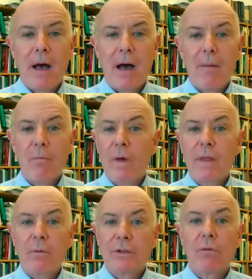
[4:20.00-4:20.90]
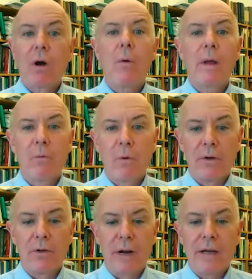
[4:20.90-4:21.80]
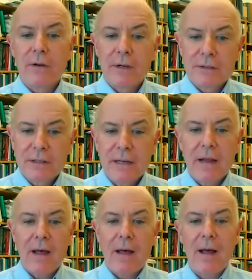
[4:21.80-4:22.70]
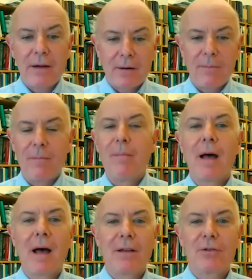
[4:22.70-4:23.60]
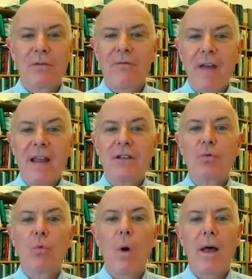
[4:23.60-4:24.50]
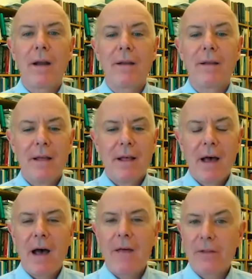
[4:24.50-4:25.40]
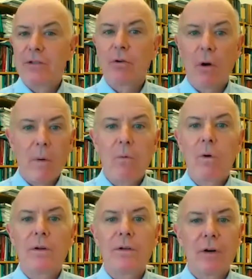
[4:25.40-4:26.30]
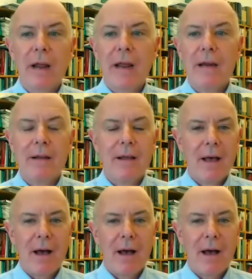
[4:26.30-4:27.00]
Um, when there was growing world trade, and you can see uh, under uh, sort of phase one uh, that there's growing world trade,